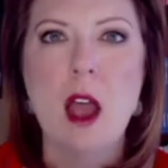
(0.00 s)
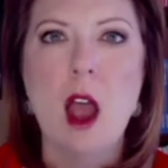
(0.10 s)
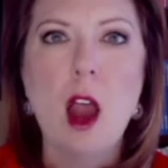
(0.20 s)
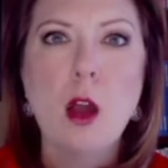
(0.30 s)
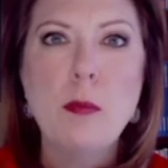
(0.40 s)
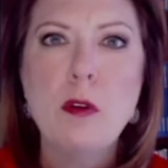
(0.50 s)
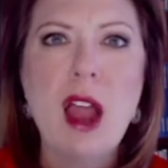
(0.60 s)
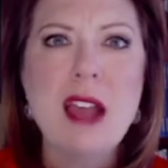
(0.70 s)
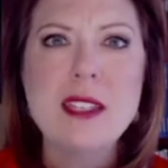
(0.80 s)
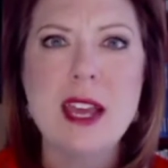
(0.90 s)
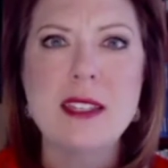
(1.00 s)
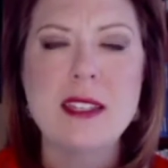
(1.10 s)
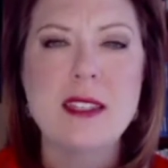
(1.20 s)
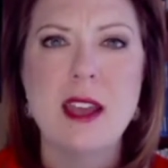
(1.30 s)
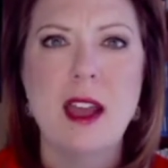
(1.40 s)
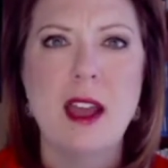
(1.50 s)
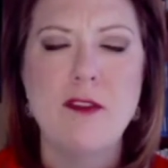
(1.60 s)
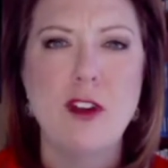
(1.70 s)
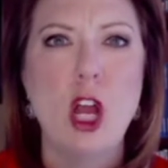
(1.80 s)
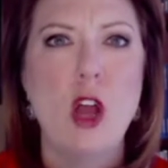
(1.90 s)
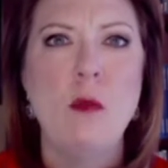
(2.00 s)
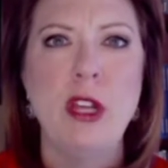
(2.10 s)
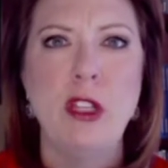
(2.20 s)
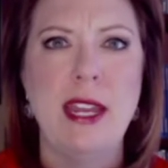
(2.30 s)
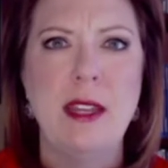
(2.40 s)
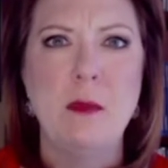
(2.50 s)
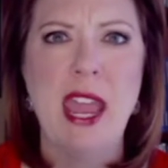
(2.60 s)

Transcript: our process for home building